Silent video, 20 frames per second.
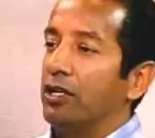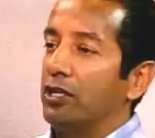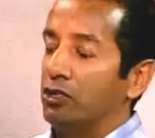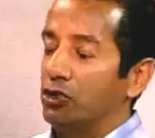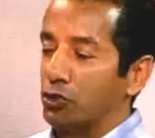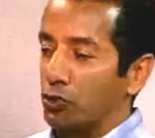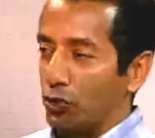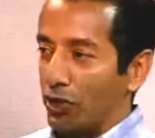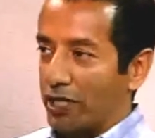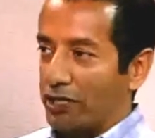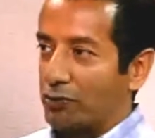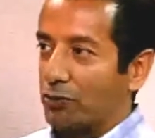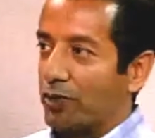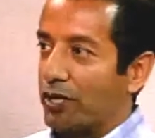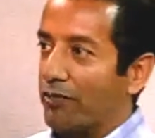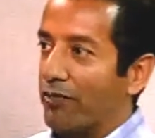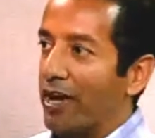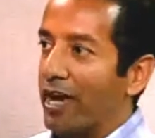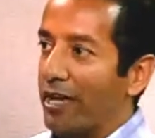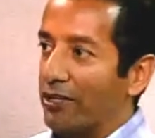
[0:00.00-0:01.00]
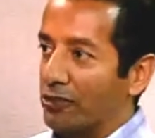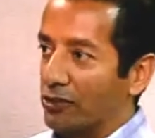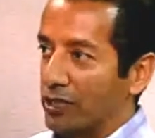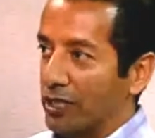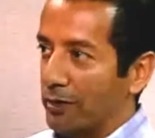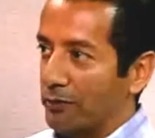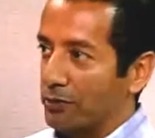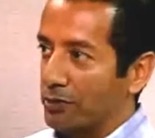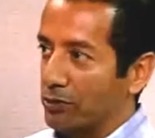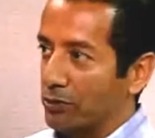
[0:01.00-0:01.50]
Trust whatever answer
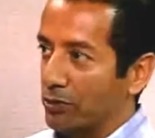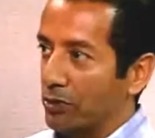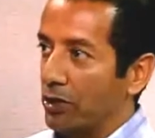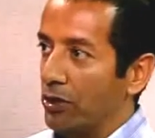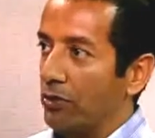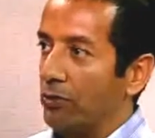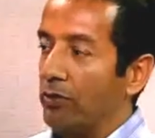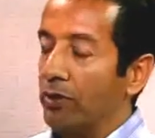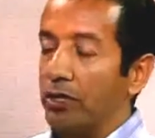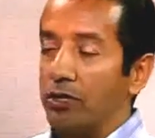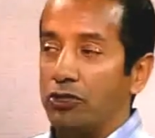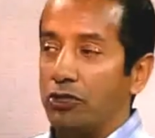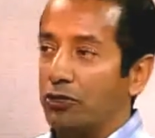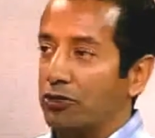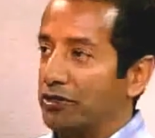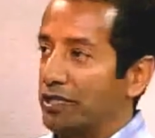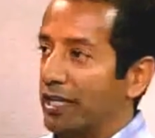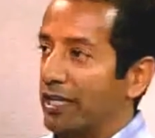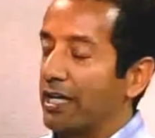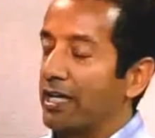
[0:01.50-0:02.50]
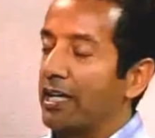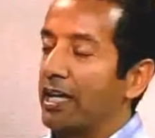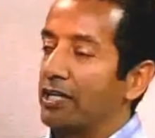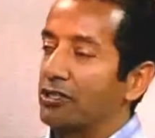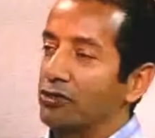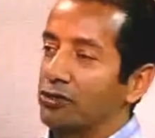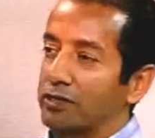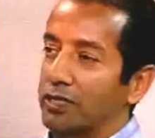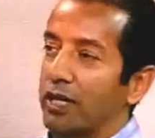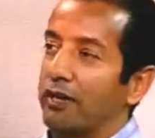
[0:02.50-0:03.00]
comes through, don't second guess
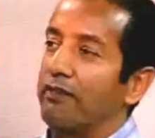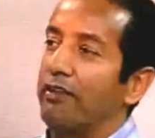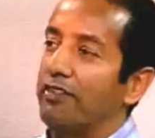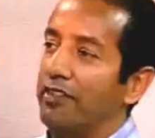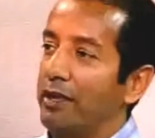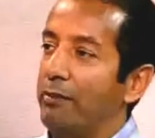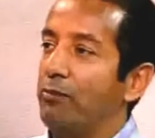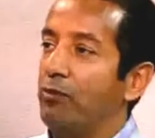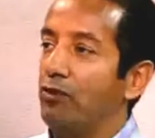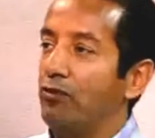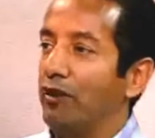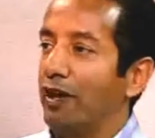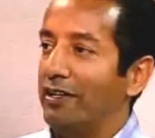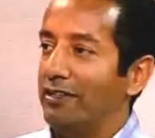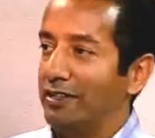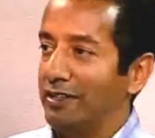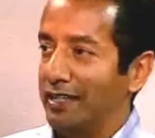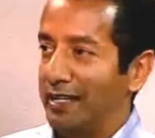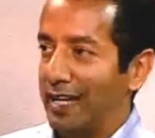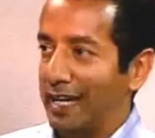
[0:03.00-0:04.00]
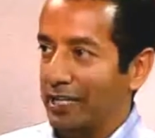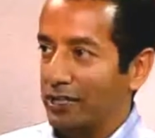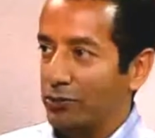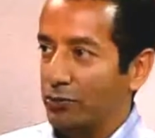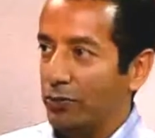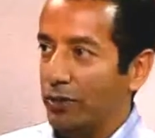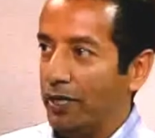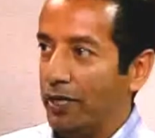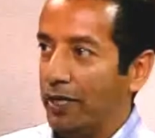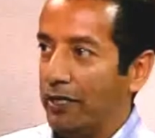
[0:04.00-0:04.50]
yourself, and then move on to the next
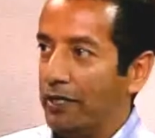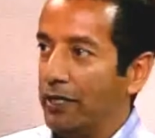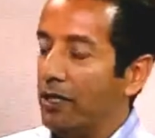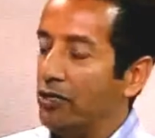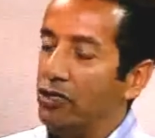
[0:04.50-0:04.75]
one.